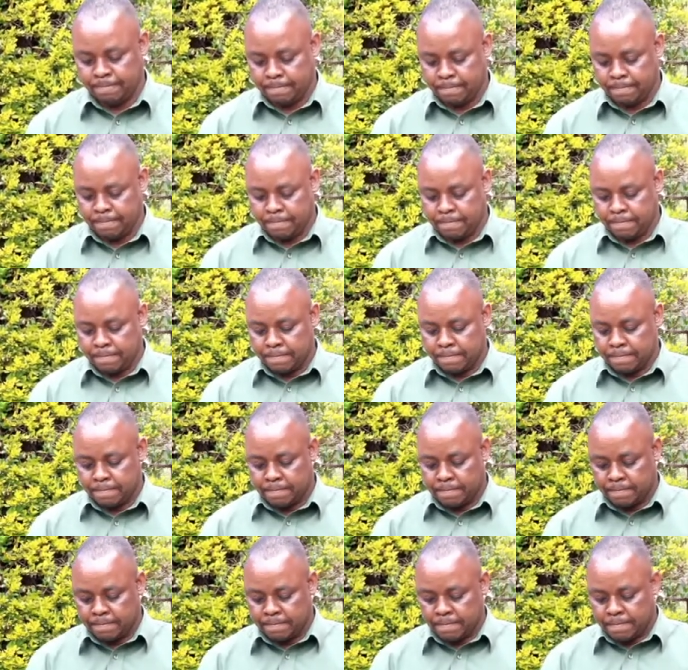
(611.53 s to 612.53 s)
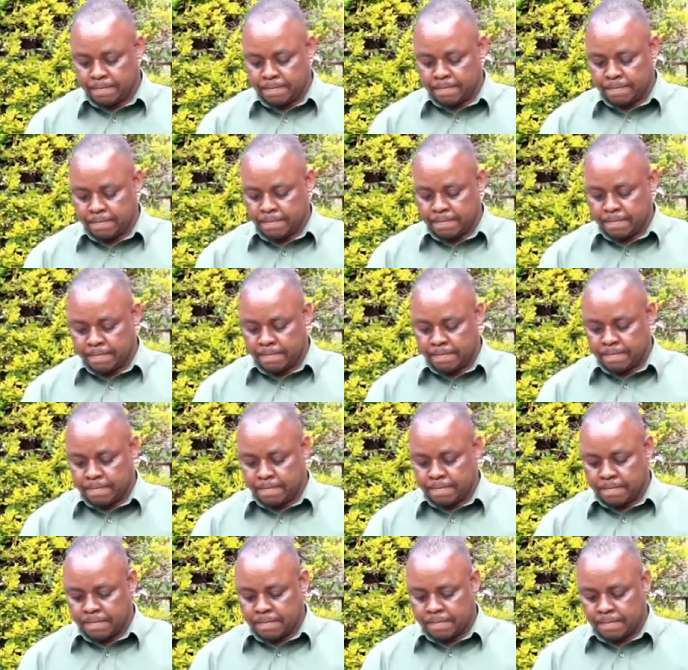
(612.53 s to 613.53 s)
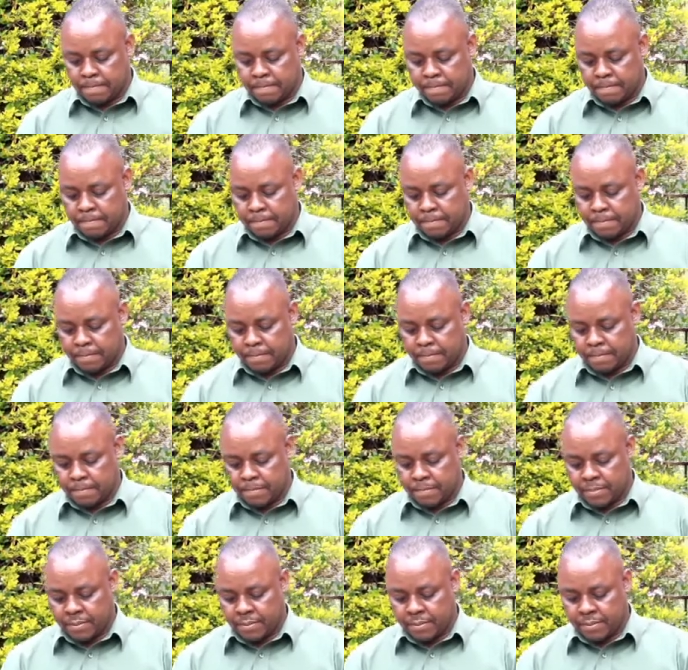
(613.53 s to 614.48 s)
Nothing is said.